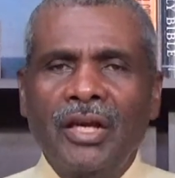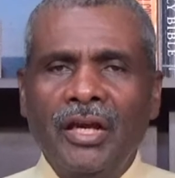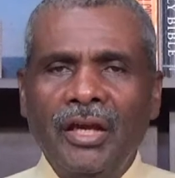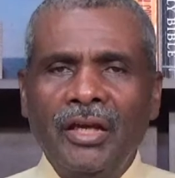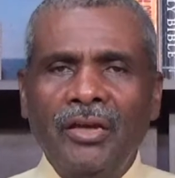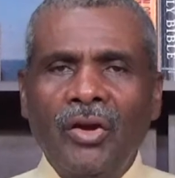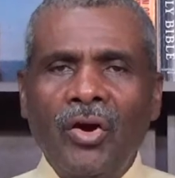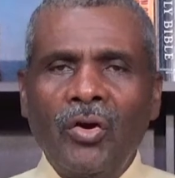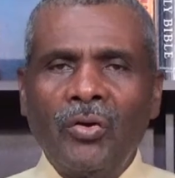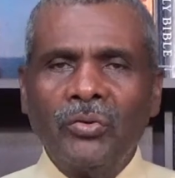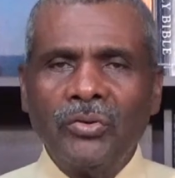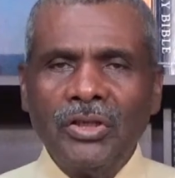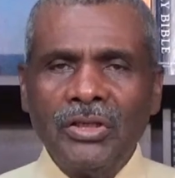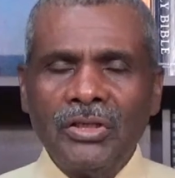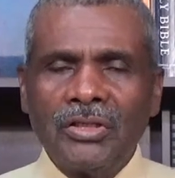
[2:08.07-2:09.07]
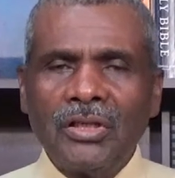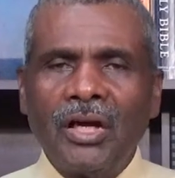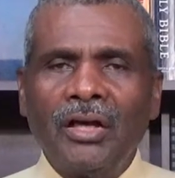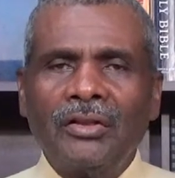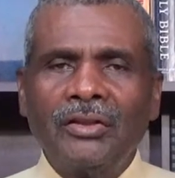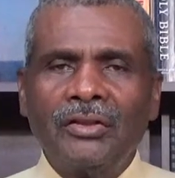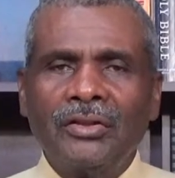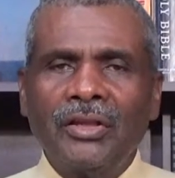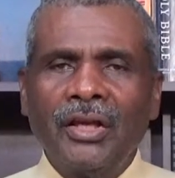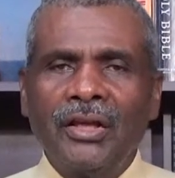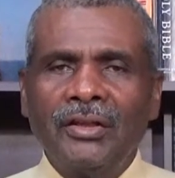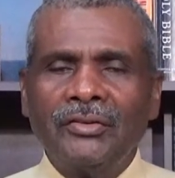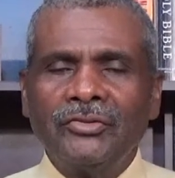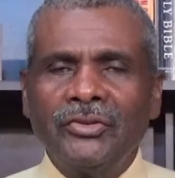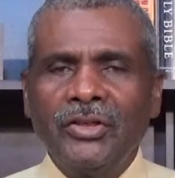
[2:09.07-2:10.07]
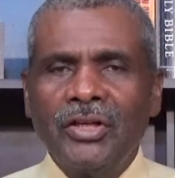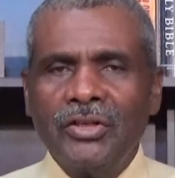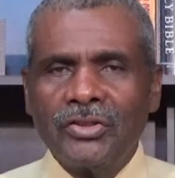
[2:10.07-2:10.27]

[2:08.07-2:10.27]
and all these other things